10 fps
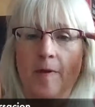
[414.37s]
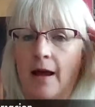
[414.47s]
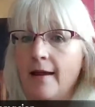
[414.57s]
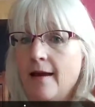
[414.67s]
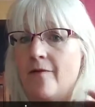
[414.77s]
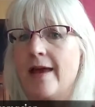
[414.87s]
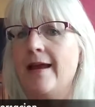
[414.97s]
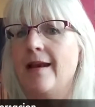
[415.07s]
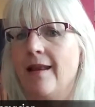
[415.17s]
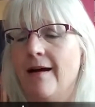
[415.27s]
I have a
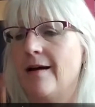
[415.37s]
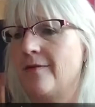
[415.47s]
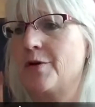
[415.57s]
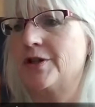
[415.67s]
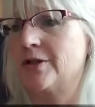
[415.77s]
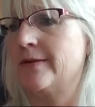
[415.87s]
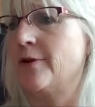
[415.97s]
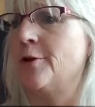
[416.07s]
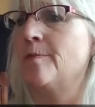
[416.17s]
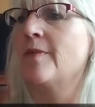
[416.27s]
lot of questions for you.